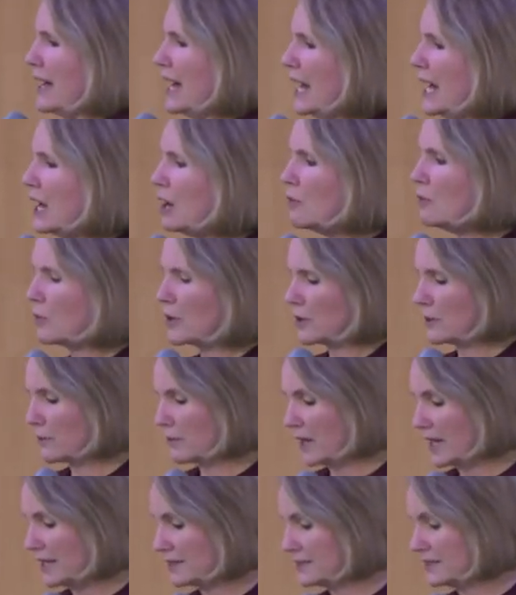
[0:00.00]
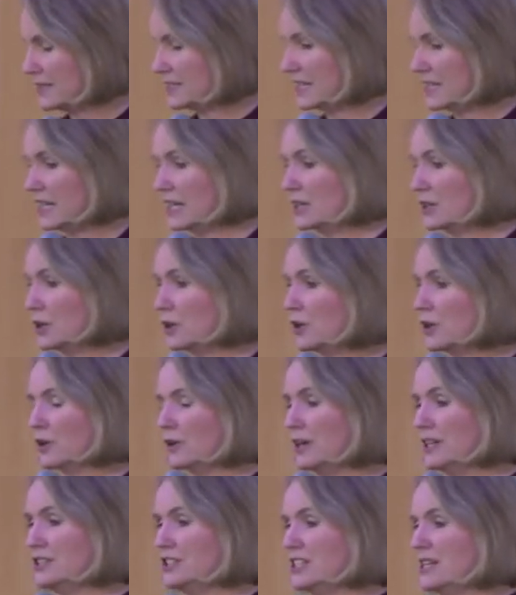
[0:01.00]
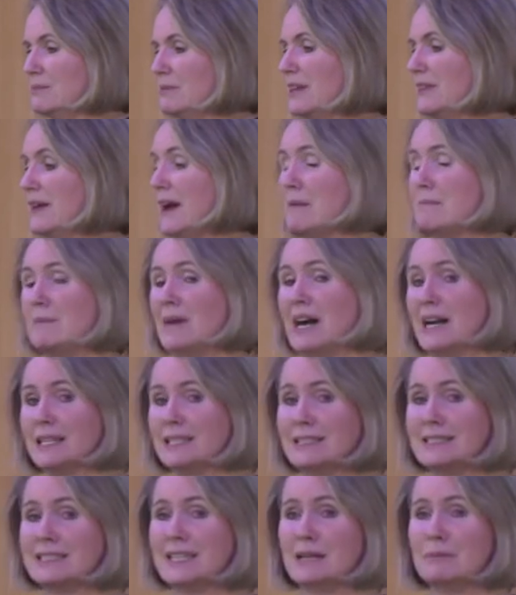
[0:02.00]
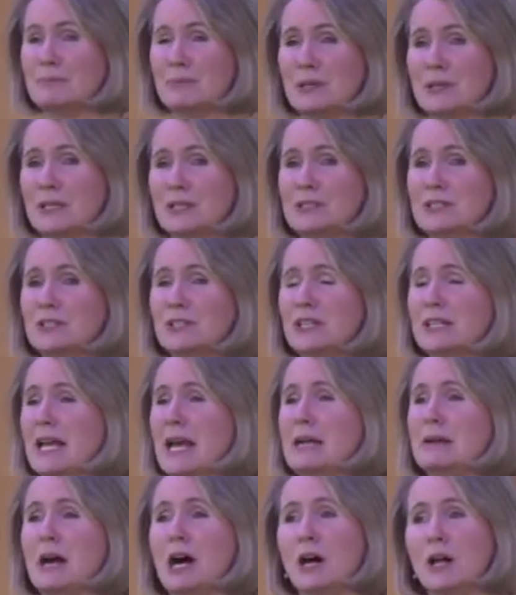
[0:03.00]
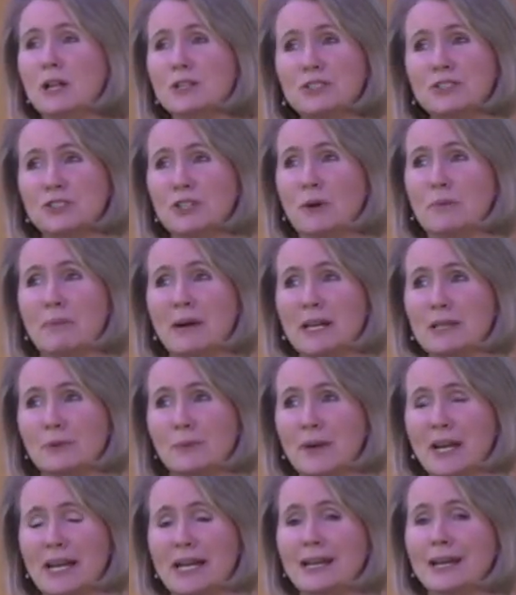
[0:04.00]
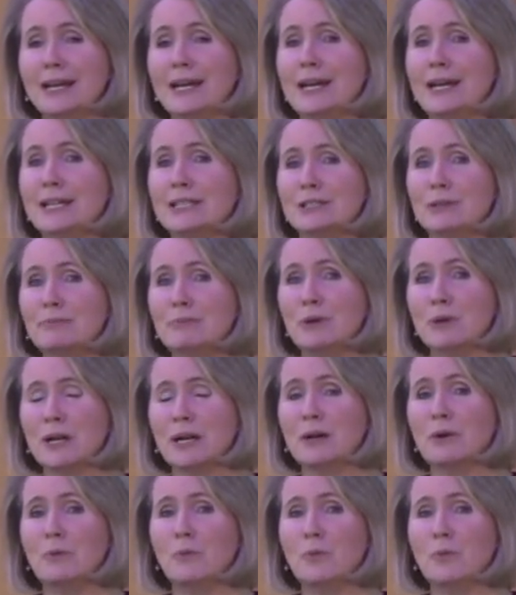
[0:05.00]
how we're raising and encouraging. But that mindset book is good. And also, by the way, the book